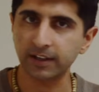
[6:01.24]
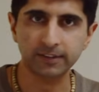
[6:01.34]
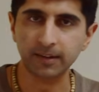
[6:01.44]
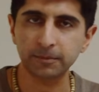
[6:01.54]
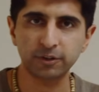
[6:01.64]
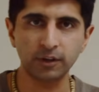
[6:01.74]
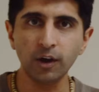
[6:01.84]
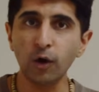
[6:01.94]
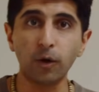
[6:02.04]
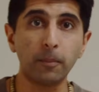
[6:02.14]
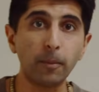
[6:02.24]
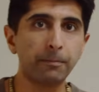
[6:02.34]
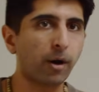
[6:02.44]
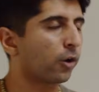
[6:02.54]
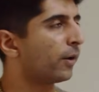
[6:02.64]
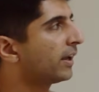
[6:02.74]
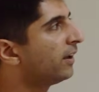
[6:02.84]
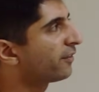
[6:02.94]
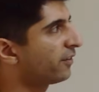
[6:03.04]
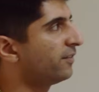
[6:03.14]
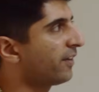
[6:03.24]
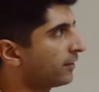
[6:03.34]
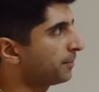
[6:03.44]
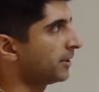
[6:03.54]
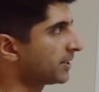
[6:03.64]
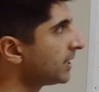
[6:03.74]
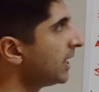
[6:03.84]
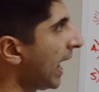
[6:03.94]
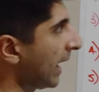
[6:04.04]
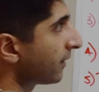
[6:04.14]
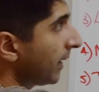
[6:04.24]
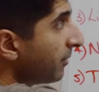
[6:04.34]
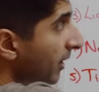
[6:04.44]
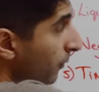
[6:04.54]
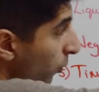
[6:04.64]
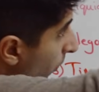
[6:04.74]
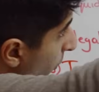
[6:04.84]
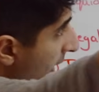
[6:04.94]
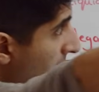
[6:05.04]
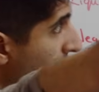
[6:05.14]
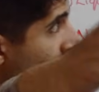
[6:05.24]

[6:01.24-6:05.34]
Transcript: consumption or more borrowing for investment. And same thing when we can